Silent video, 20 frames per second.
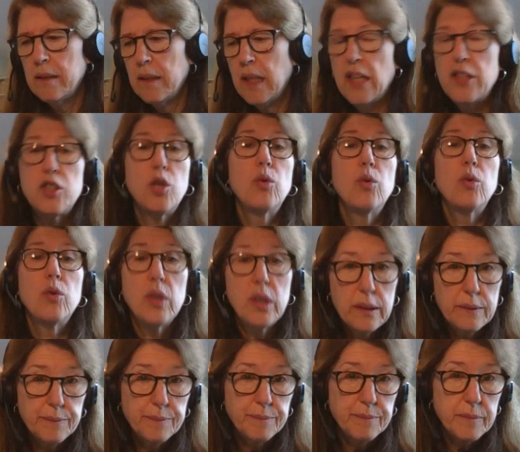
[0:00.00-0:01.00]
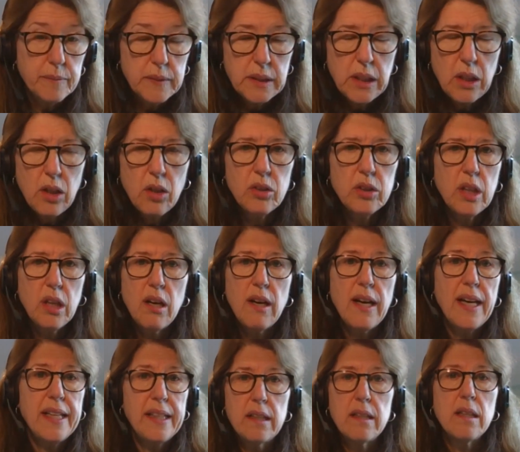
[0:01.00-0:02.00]
talk
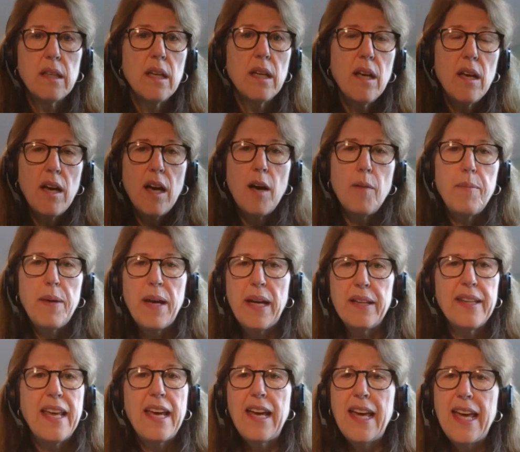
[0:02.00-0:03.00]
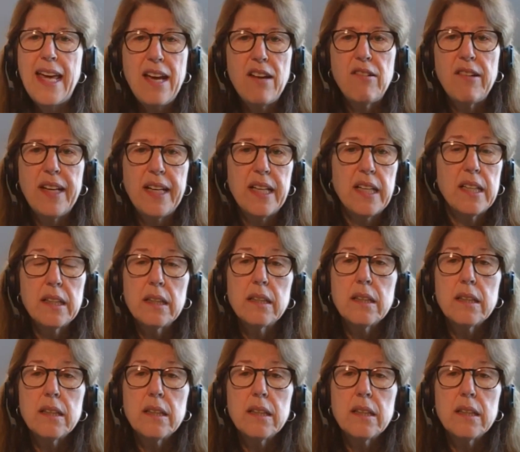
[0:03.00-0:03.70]
online about their area